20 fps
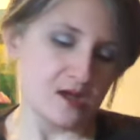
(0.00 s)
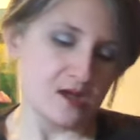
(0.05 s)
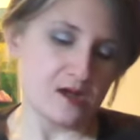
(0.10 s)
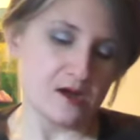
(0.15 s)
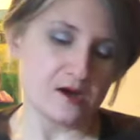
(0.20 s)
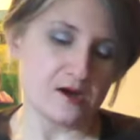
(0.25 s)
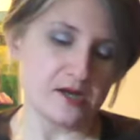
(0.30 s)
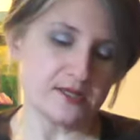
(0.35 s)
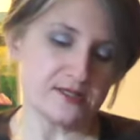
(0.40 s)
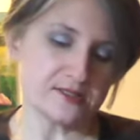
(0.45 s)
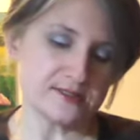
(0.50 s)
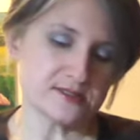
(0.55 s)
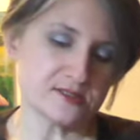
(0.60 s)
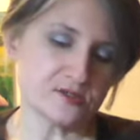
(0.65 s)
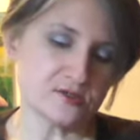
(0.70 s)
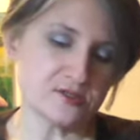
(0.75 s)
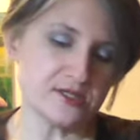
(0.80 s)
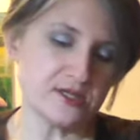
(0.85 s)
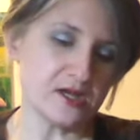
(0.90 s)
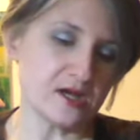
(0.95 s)
All right.
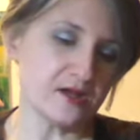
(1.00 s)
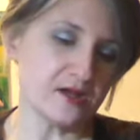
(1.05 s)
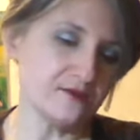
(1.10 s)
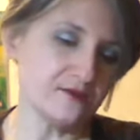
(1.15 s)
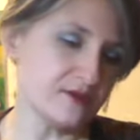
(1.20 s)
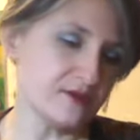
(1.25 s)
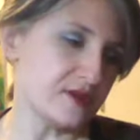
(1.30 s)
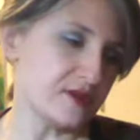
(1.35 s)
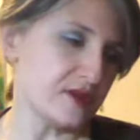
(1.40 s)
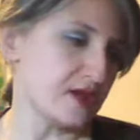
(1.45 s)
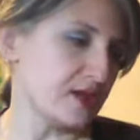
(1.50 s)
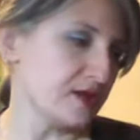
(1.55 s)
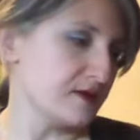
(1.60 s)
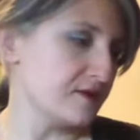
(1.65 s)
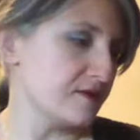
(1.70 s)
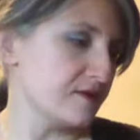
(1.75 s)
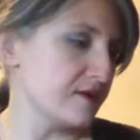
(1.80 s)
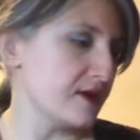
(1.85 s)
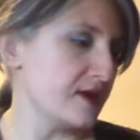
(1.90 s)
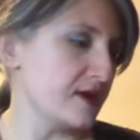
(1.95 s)
So the other
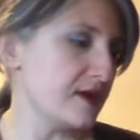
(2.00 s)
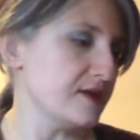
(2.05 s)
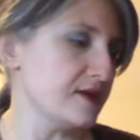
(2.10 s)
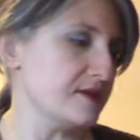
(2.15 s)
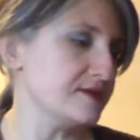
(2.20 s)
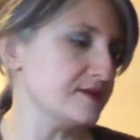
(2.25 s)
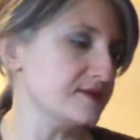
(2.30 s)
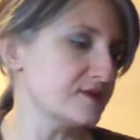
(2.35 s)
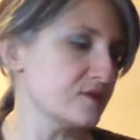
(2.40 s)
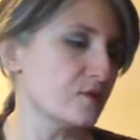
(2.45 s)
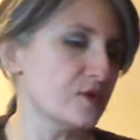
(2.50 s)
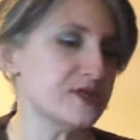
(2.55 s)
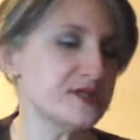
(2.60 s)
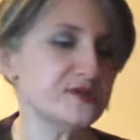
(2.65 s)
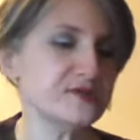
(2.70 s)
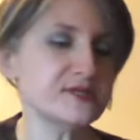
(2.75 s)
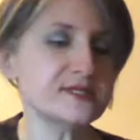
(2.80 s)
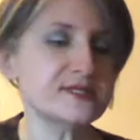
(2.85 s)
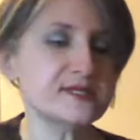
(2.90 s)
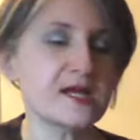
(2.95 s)
thing so once
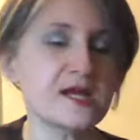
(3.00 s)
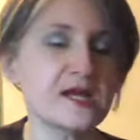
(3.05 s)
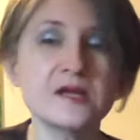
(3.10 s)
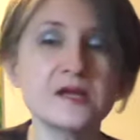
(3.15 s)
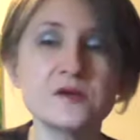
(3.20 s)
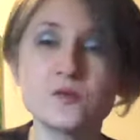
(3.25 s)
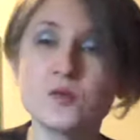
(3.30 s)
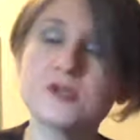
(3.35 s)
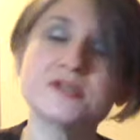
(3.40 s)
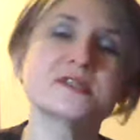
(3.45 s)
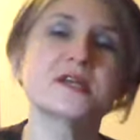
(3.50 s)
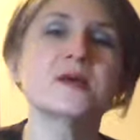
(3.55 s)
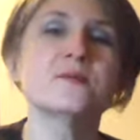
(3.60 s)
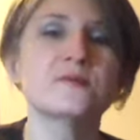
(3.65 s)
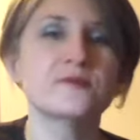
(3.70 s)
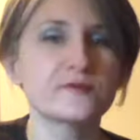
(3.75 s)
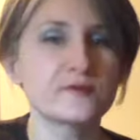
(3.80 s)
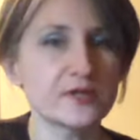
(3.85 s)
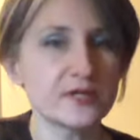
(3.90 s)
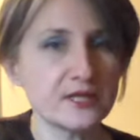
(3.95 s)
you decide what type
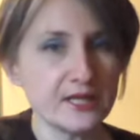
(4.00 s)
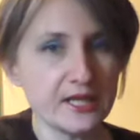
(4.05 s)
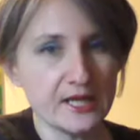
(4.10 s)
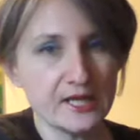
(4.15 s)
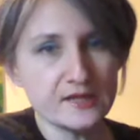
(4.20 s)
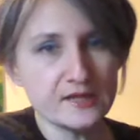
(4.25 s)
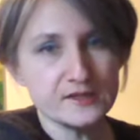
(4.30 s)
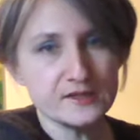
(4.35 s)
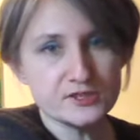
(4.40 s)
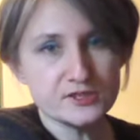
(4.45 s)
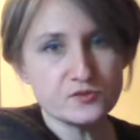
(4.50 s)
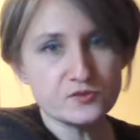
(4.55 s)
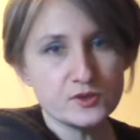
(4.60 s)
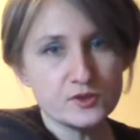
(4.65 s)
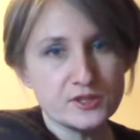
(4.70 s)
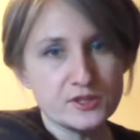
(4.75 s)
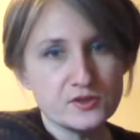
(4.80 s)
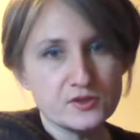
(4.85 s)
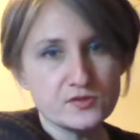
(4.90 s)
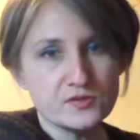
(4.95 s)
of clay that you
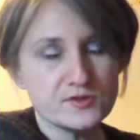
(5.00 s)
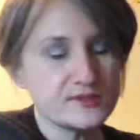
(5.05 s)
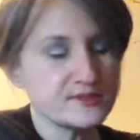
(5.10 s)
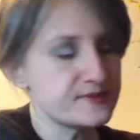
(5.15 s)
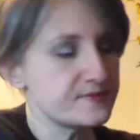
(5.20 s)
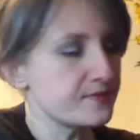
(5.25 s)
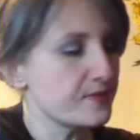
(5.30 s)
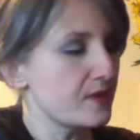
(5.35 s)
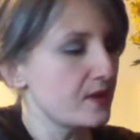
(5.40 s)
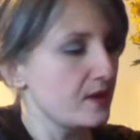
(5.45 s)
want to use.